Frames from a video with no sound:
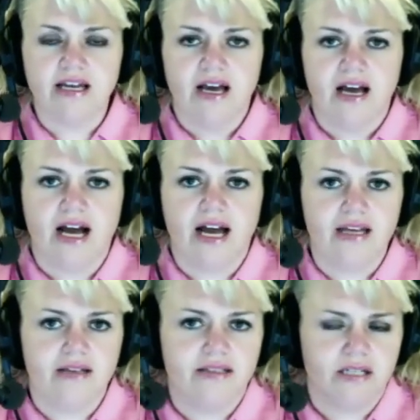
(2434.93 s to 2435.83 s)

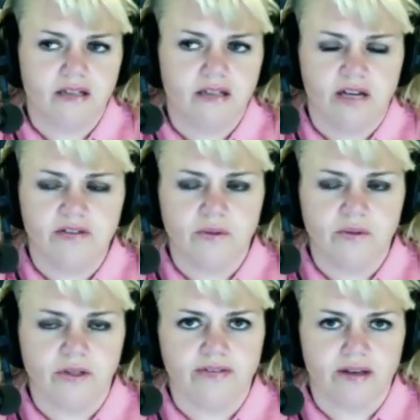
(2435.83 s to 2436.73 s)
I did a lot of the
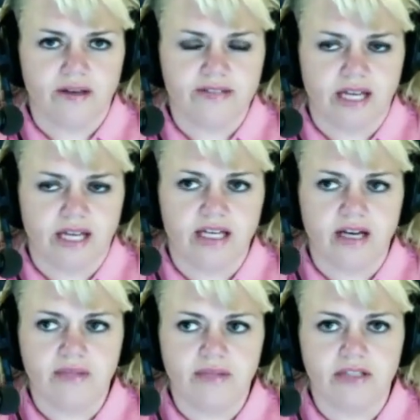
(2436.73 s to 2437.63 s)
work of setting up
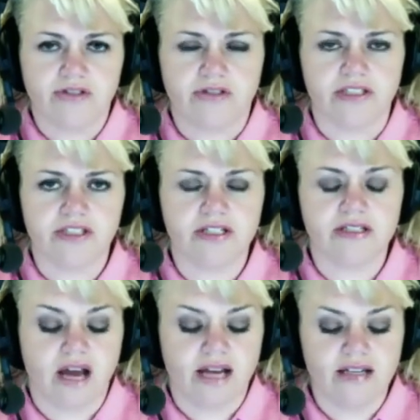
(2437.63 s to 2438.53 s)
the instructions, and
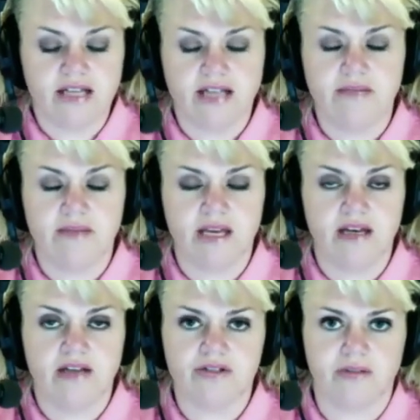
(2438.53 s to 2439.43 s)
I just had to make it
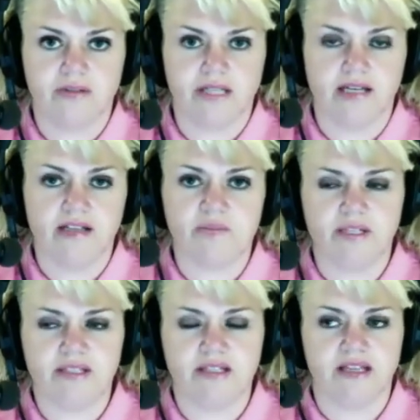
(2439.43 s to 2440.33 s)
extremely
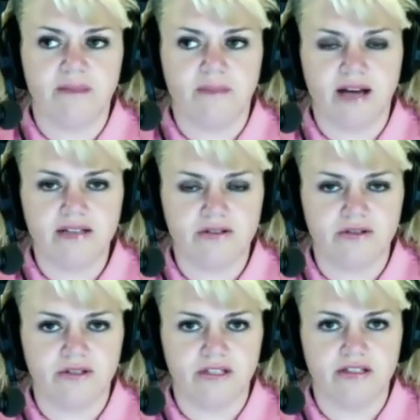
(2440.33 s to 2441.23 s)
explicit that my
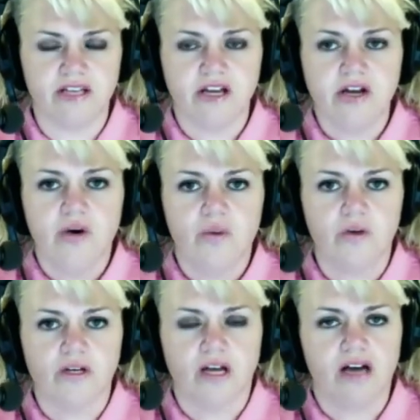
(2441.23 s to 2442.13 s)
students
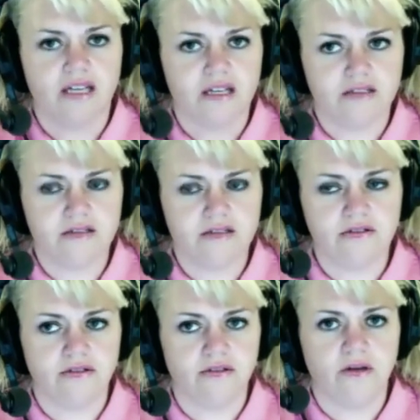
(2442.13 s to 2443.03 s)
would log
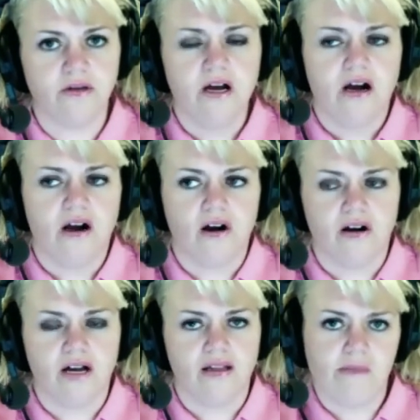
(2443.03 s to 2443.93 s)
into our
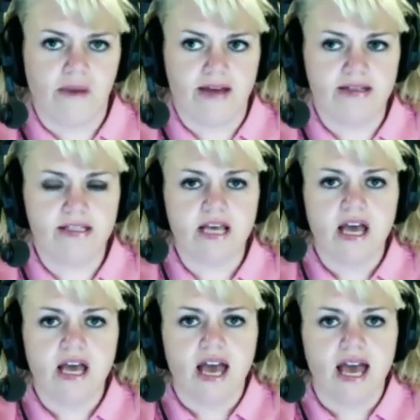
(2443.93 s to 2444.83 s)
LMS
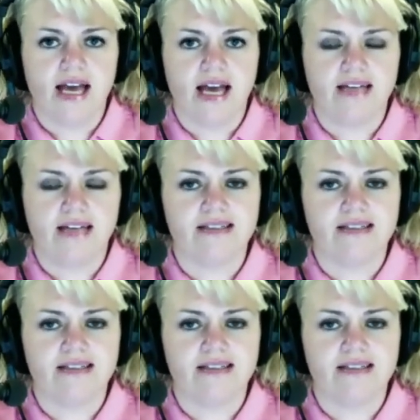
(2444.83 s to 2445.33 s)
and